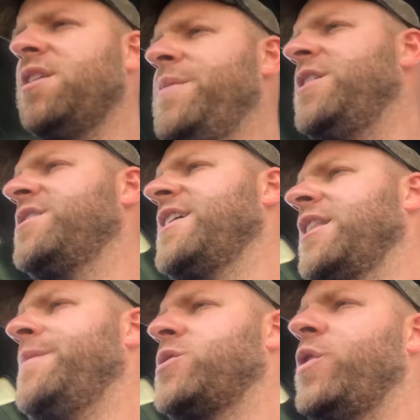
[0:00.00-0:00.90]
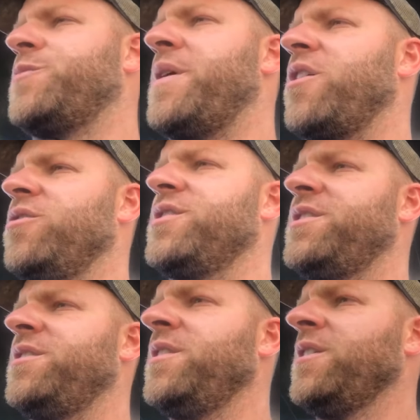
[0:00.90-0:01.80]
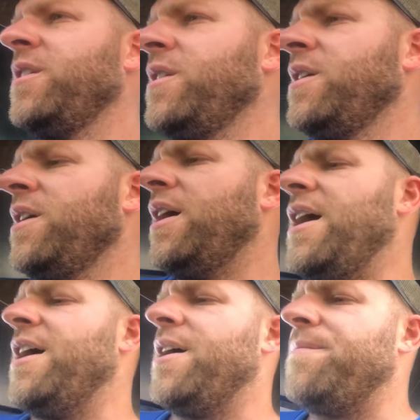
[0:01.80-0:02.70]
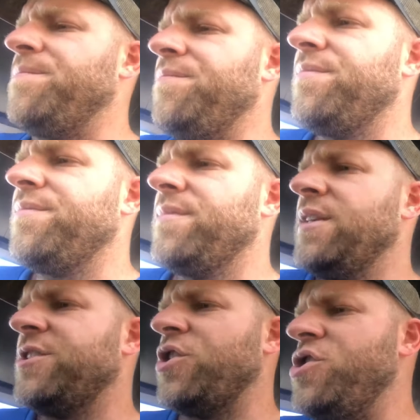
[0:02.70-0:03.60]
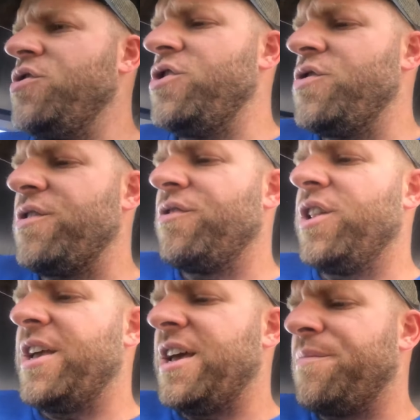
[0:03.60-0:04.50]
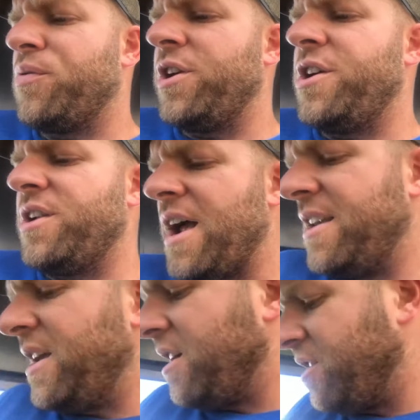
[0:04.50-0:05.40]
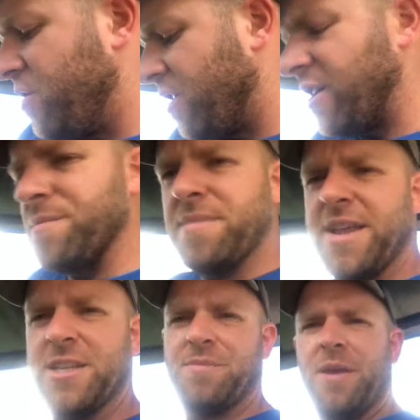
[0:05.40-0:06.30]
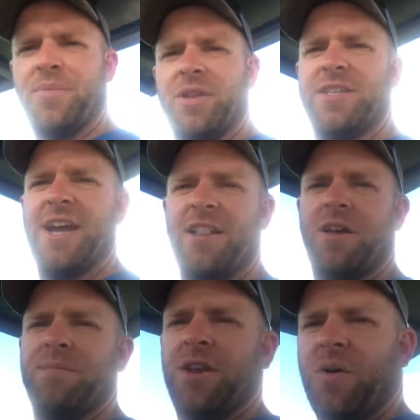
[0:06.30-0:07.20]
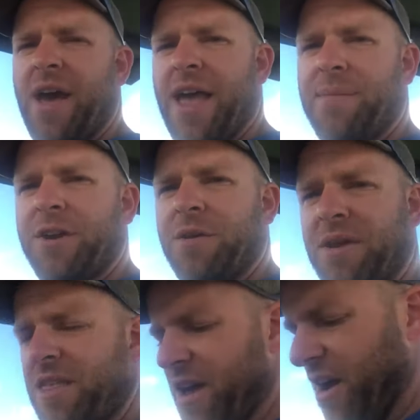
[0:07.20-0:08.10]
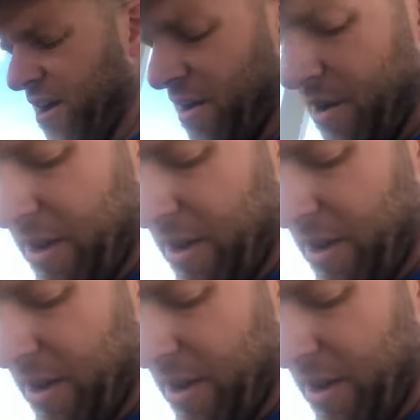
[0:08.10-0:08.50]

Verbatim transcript: Give me just a second, let me switch barrels. Um, so you, you can really get a pretty good idea and you can commit to people and tell them, you know, hey, I'm gonna be there.